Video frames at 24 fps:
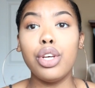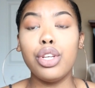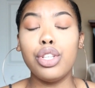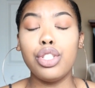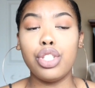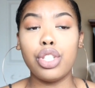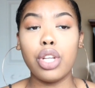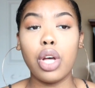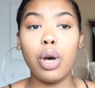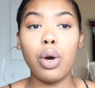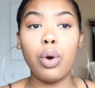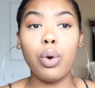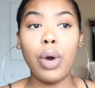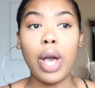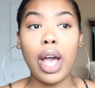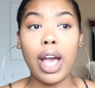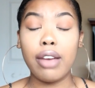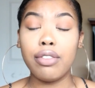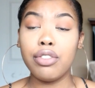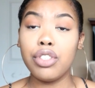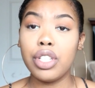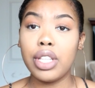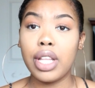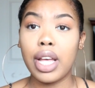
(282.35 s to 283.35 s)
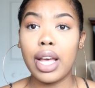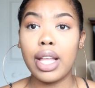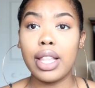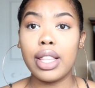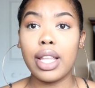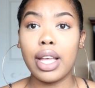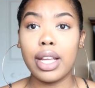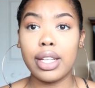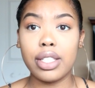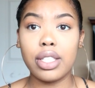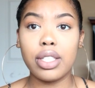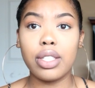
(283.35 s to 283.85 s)
So after
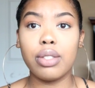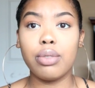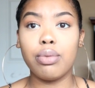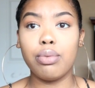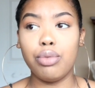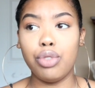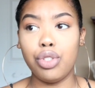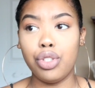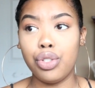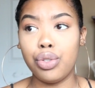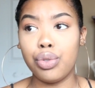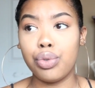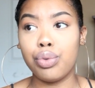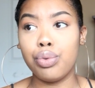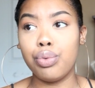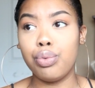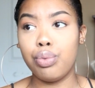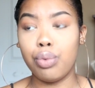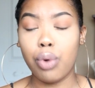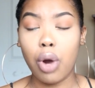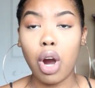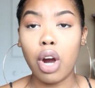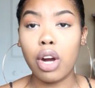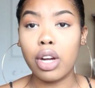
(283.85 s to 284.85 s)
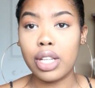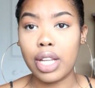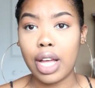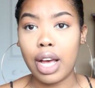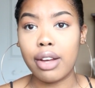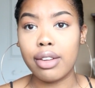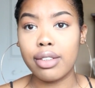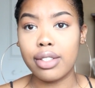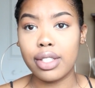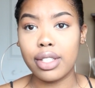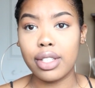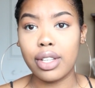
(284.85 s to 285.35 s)
that, you are
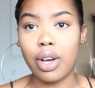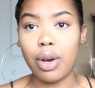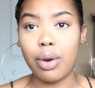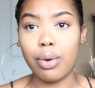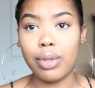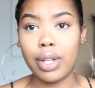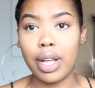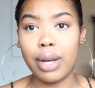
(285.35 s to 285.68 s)
allowed to go.